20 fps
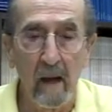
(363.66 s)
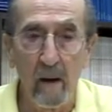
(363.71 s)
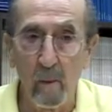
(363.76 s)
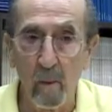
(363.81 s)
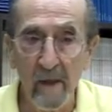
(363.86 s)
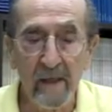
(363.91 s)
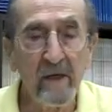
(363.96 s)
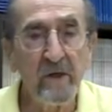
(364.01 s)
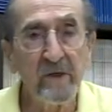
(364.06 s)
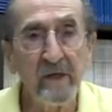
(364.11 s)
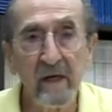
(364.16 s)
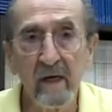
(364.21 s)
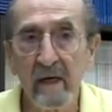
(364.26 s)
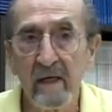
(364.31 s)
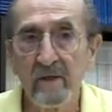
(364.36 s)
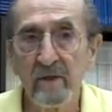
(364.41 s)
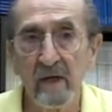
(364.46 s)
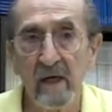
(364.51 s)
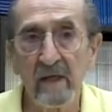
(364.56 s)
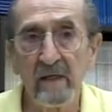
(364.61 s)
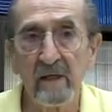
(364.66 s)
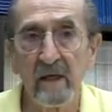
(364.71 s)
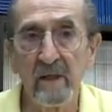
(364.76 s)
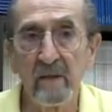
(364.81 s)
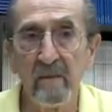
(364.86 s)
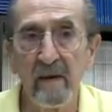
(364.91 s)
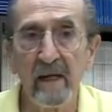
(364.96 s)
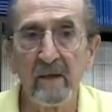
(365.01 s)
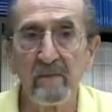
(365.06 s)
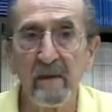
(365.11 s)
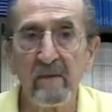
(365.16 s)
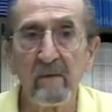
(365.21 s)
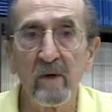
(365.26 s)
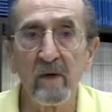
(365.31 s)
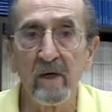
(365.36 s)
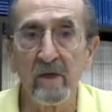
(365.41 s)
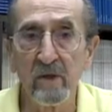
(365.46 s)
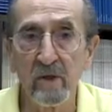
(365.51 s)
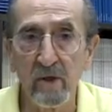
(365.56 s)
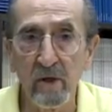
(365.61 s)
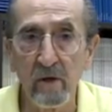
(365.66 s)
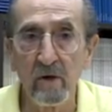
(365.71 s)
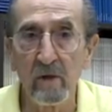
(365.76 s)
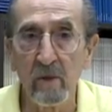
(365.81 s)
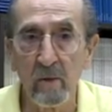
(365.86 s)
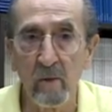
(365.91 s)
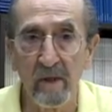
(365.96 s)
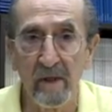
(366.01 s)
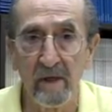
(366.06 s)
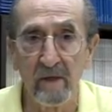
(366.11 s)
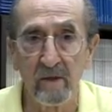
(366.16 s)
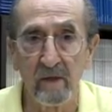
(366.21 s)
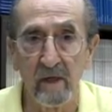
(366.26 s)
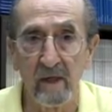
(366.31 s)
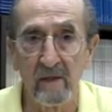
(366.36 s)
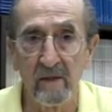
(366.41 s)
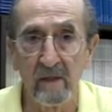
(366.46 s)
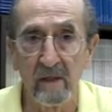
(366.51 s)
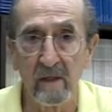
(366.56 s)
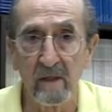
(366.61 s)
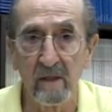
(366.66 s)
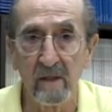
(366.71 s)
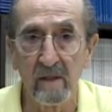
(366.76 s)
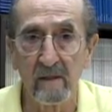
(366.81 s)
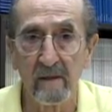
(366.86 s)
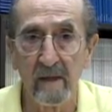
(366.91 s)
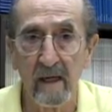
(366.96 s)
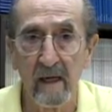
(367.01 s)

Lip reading: witnessing an injustice makes people concerned with injustice